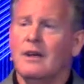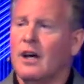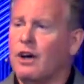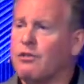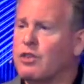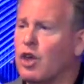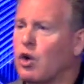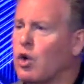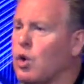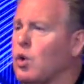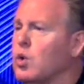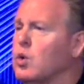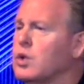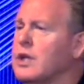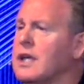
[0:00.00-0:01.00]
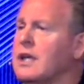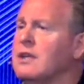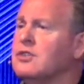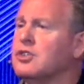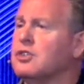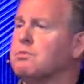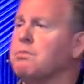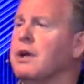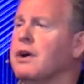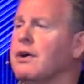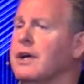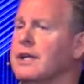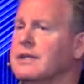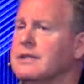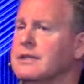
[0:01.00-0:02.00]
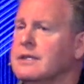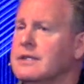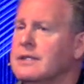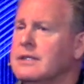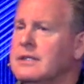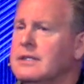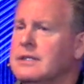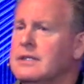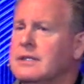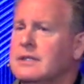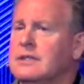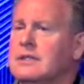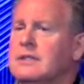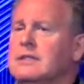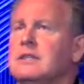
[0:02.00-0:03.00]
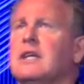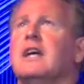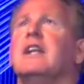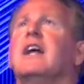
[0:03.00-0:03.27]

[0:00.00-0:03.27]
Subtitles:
of the Holy Spirit. And